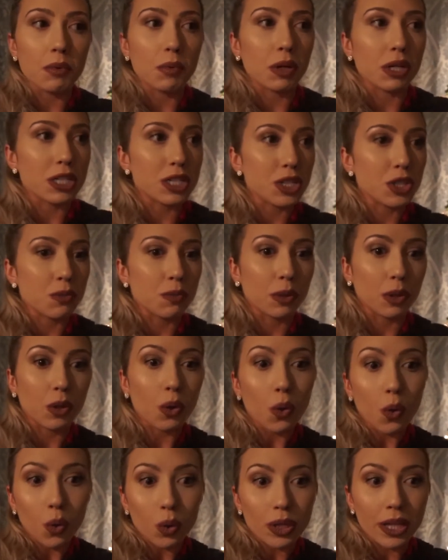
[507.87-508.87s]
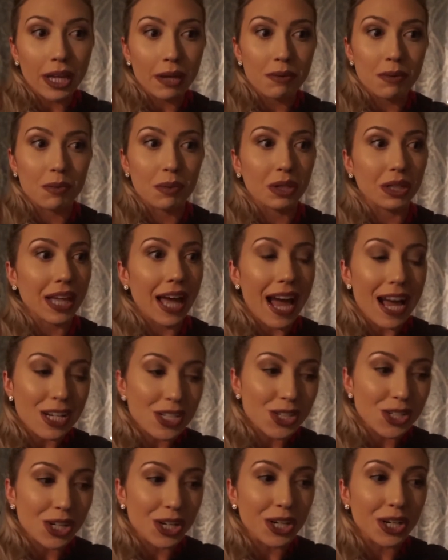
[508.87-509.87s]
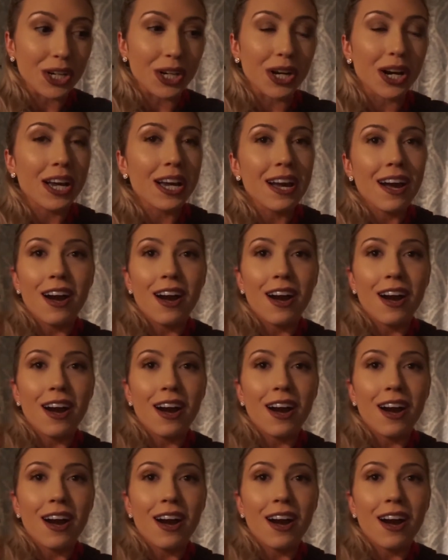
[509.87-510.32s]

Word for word: weren't super cold like we were last year.